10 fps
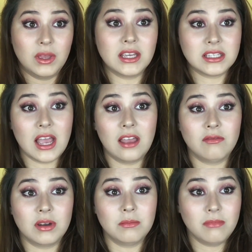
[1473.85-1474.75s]
because I have
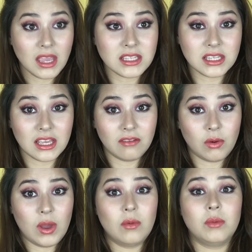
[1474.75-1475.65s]
an amazing
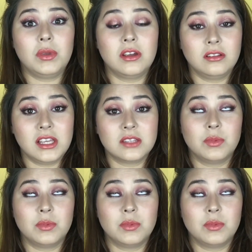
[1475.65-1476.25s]
giveaway with Purelyse.